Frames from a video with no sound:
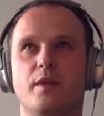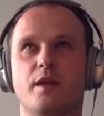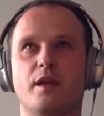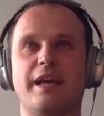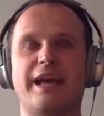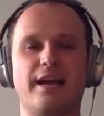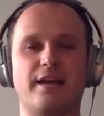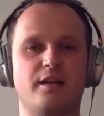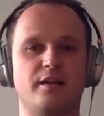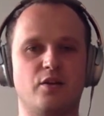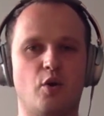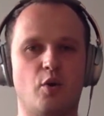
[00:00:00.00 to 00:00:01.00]
guiding the
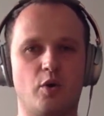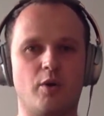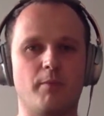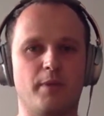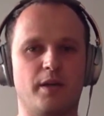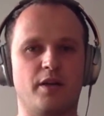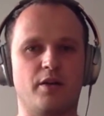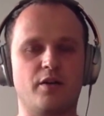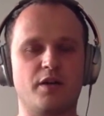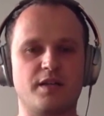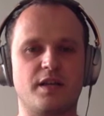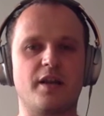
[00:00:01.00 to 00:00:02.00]
whole company or
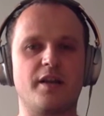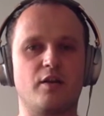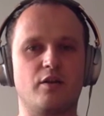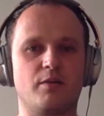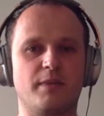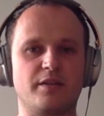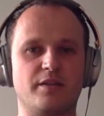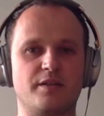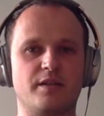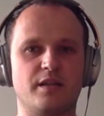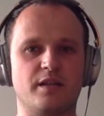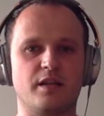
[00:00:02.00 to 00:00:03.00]
deciding on the matters
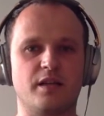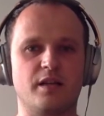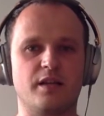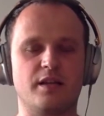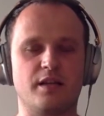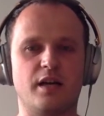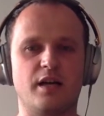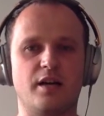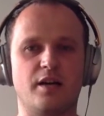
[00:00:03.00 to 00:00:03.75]
that are